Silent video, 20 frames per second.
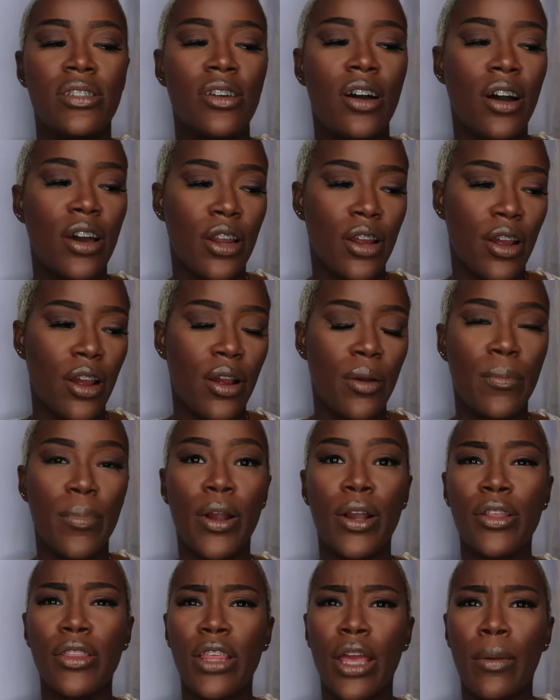daughter her
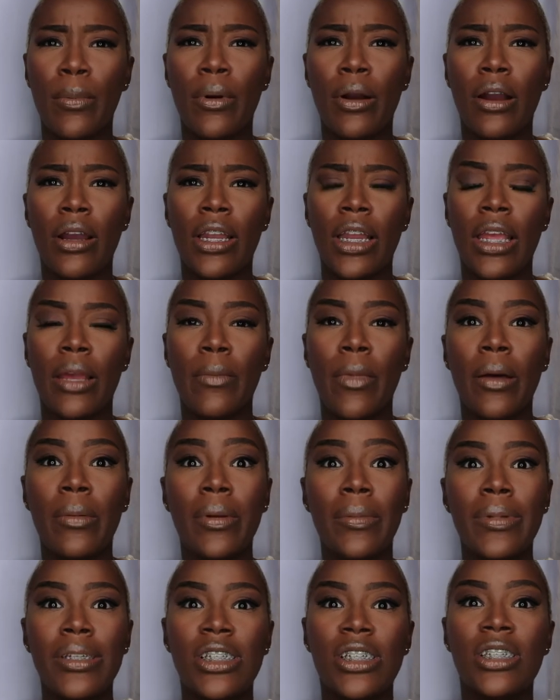birthday party and my
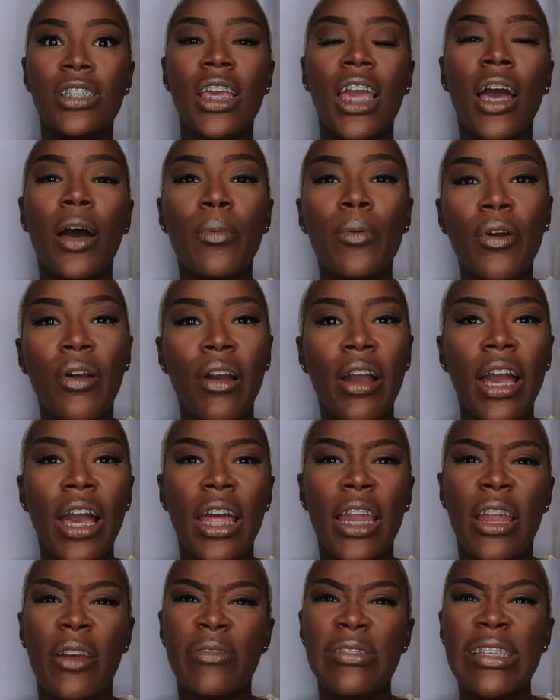baby just kept
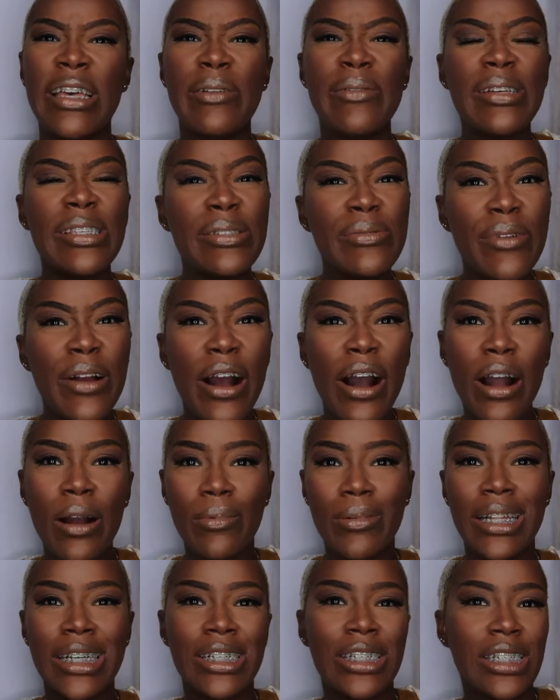crying it was like what's
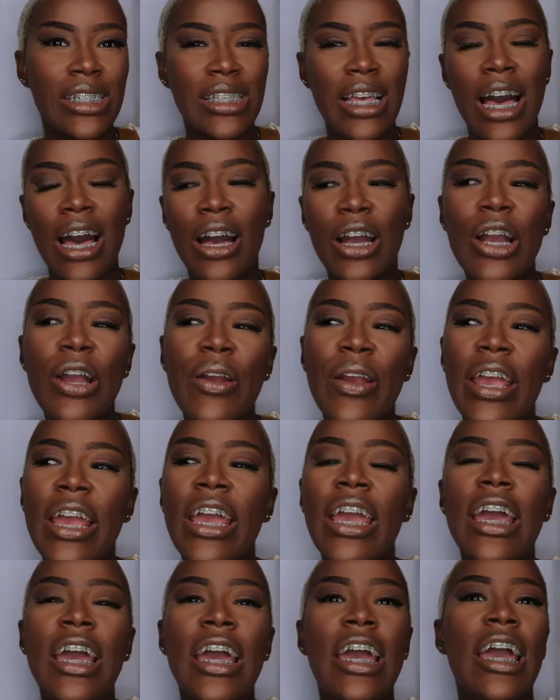wrong like she's hungry
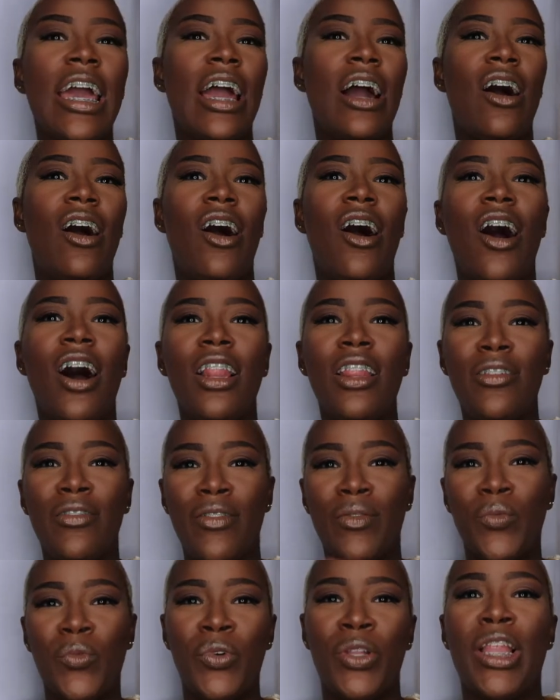and all of
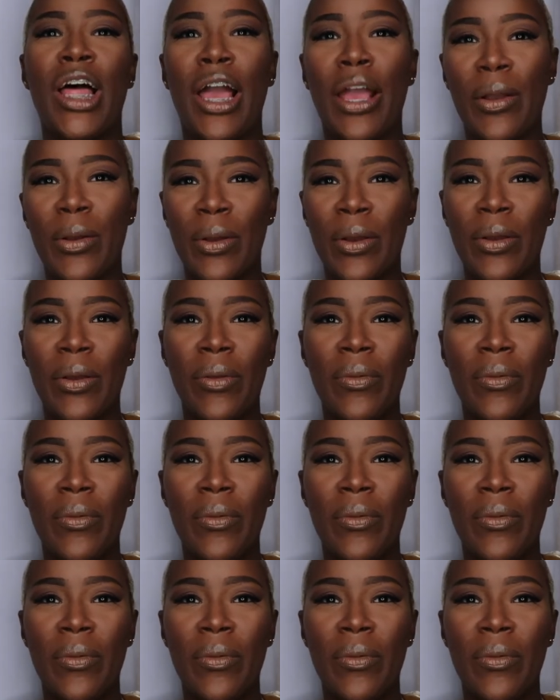them were like